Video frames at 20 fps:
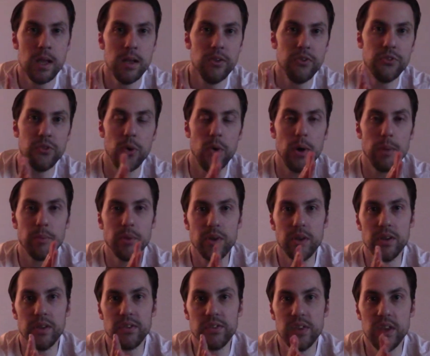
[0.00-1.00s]
So I'm going
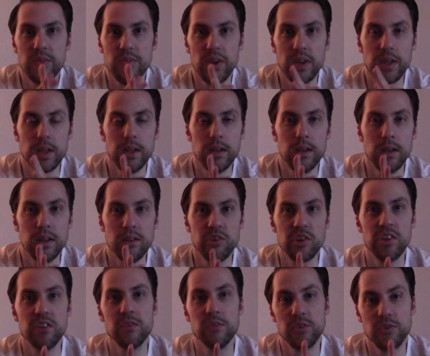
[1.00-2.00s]
to see if I can uh,
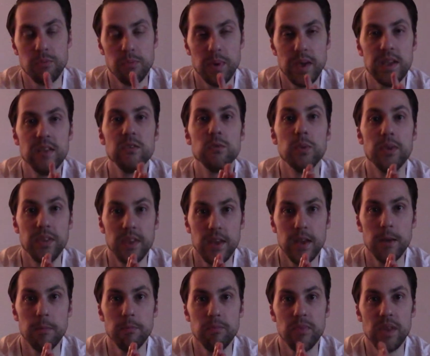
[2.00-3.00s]
touch base with
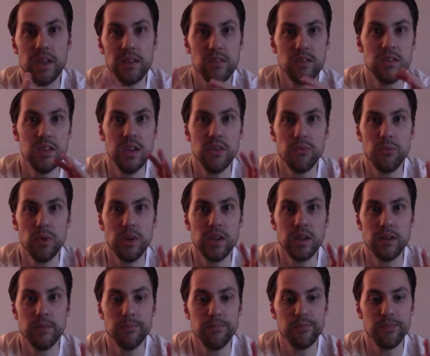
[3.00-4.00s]
him and see if we
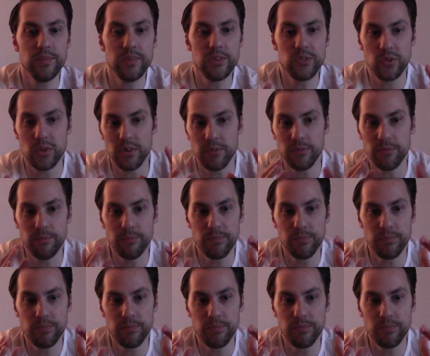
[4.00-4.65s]
can sort of,